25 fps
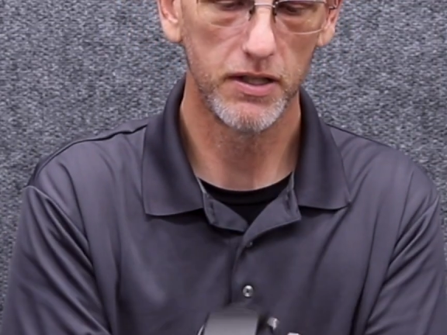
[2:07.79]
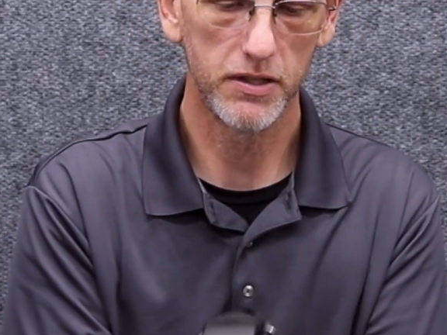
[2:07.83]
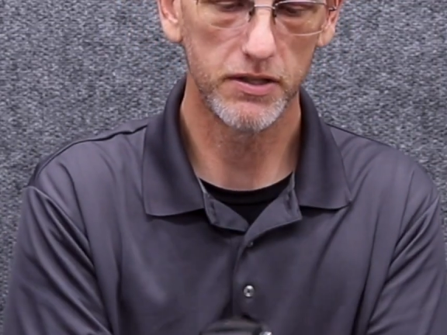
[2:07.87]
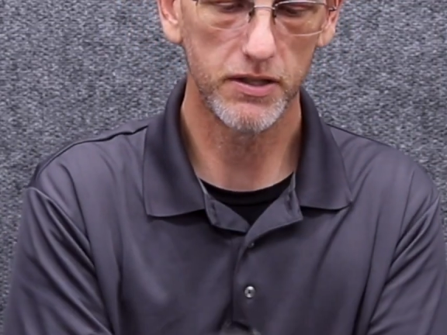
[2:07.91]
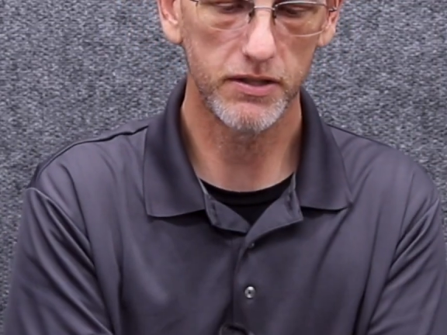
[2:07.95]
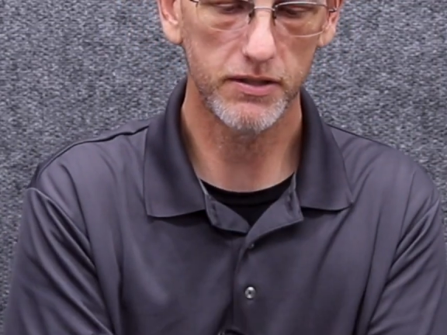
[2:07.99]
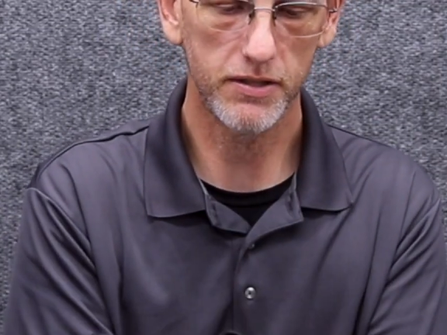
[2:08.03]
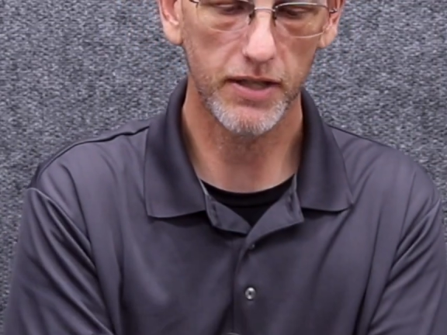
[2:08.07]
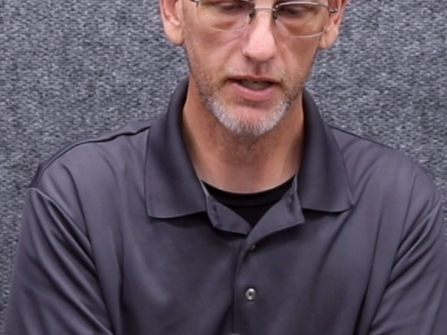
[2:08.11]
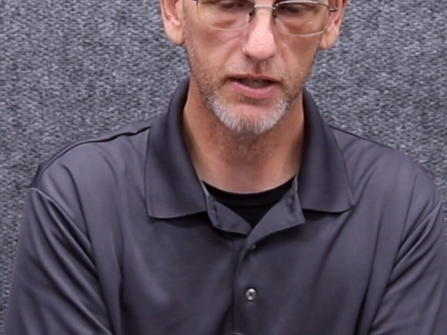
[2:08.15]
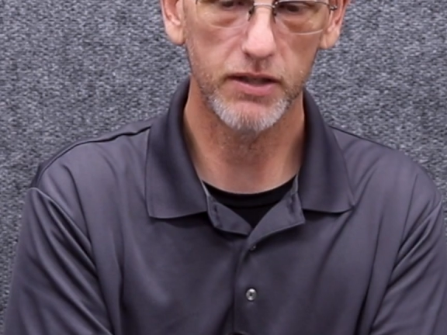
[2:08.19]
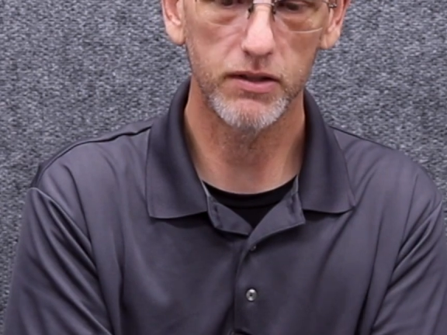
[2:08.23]

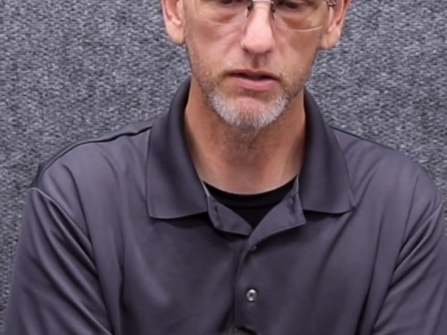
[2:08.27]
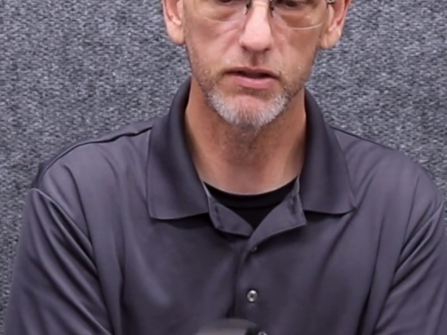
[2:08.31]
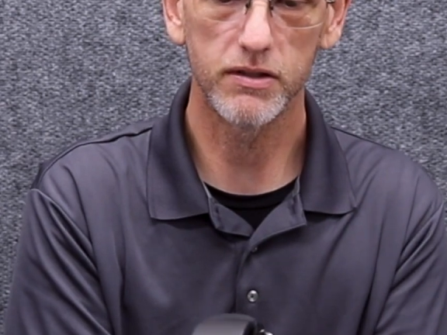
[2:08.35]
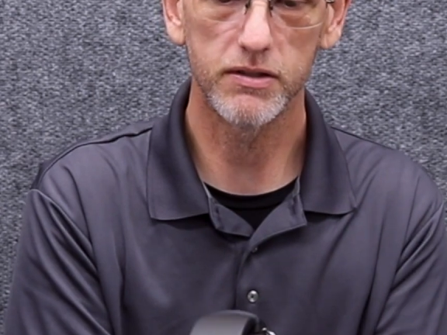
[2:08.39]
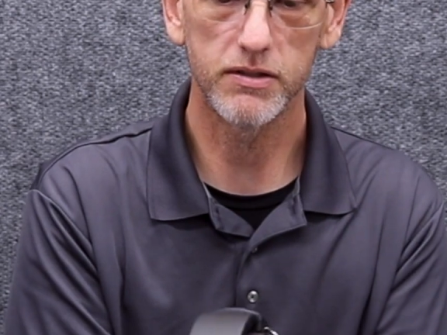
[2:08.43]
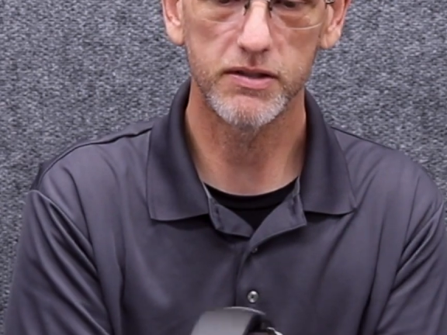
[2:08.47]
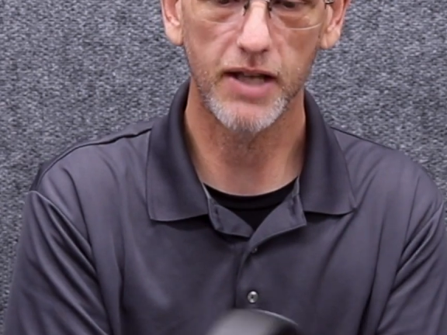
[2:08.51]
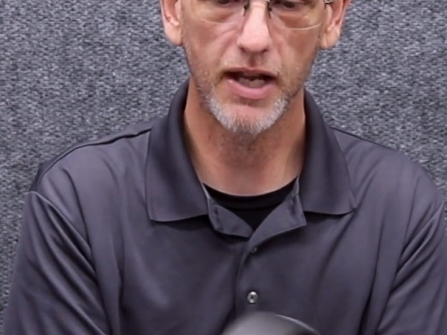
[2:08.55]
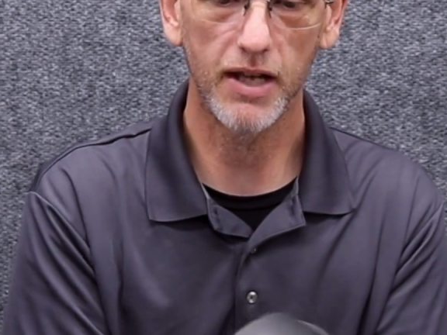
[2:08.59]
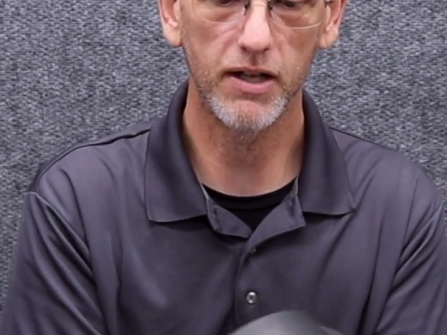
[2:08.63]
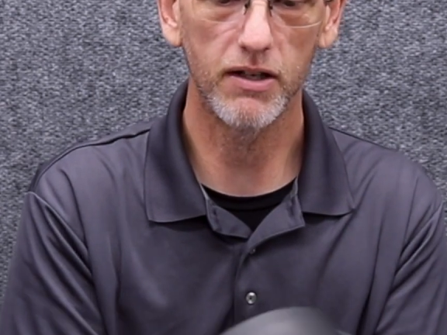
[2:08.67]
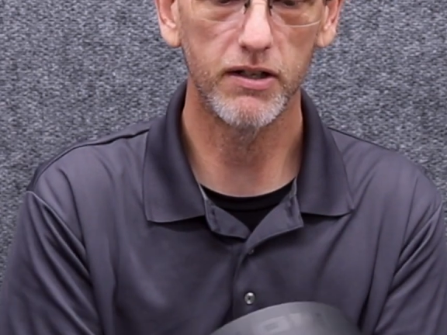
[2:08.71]
just like
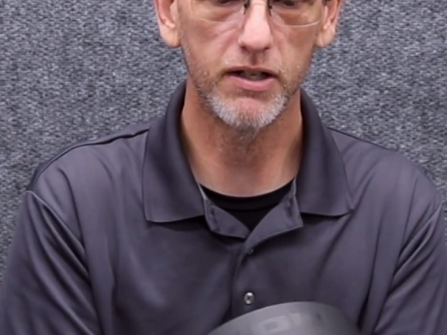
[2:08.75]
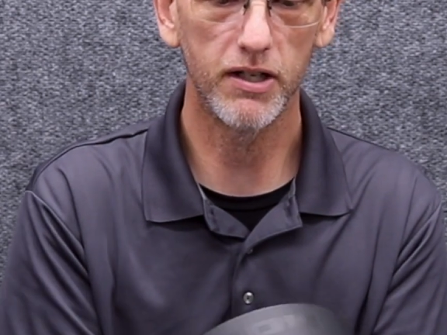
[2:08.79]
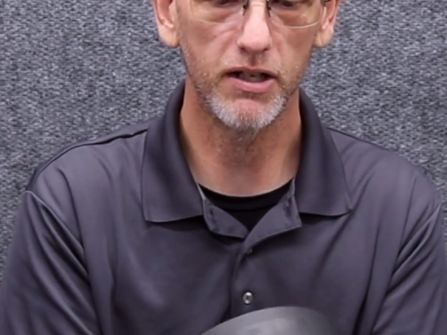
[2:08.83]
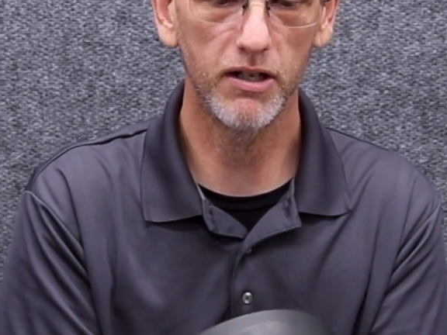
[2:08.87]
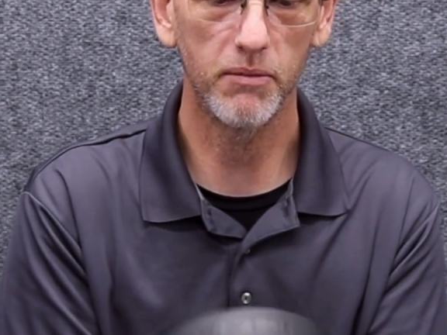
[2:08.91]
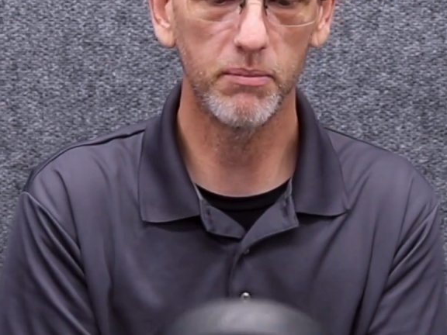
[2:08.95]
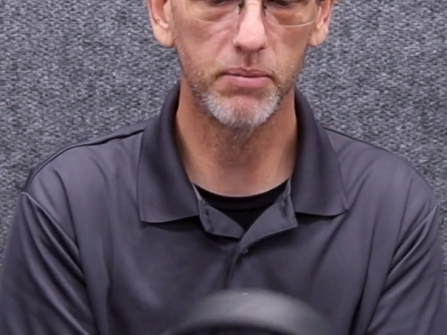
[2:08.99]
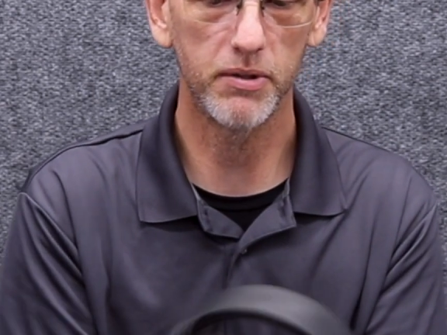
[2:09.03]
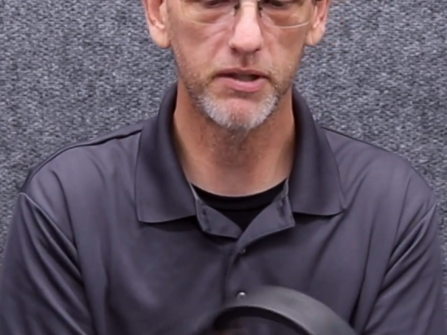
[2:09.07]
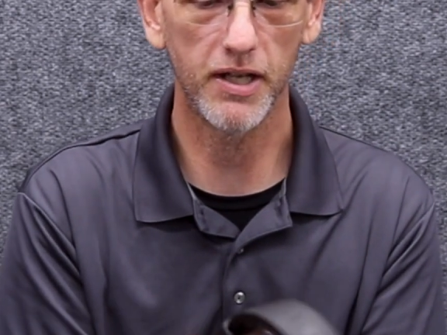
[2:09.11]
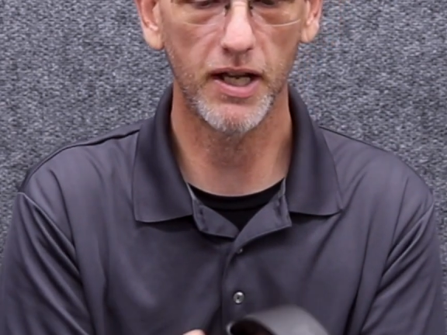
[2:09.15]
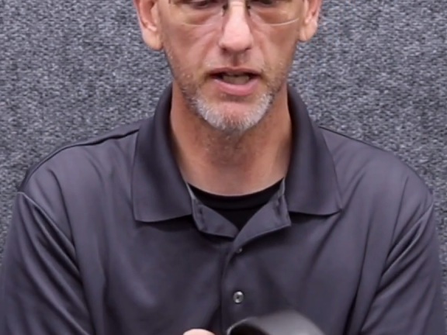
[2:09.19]
standard hearing
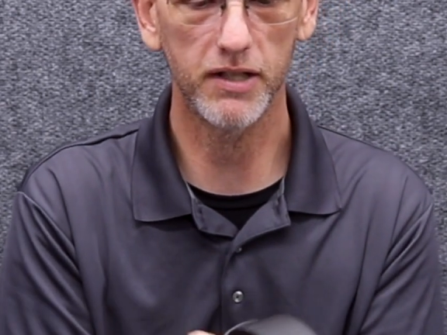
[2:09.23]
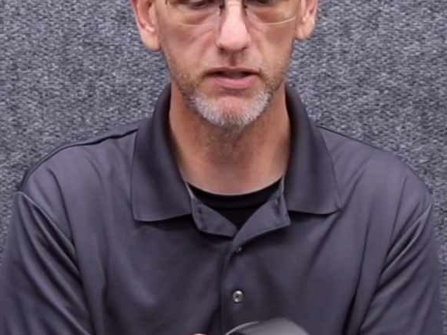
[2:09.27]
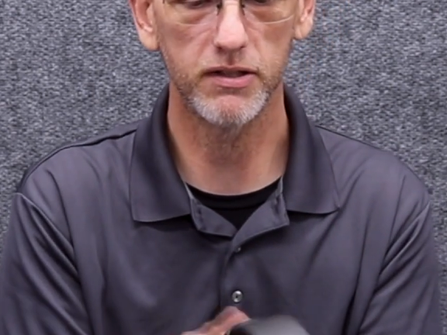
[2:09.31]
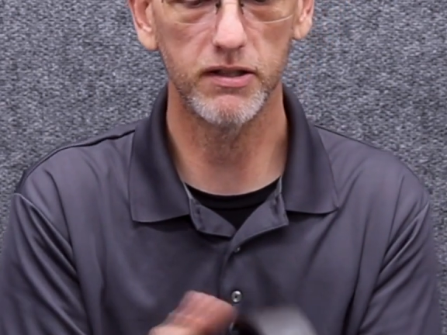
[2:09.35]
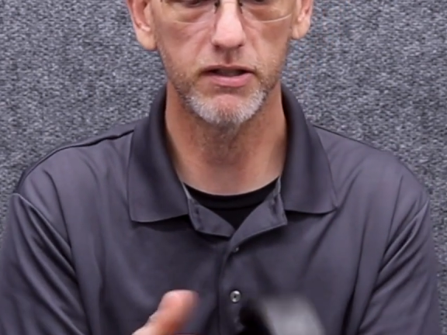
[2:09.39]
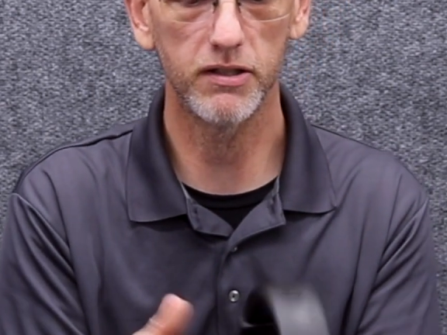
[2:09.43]
protection.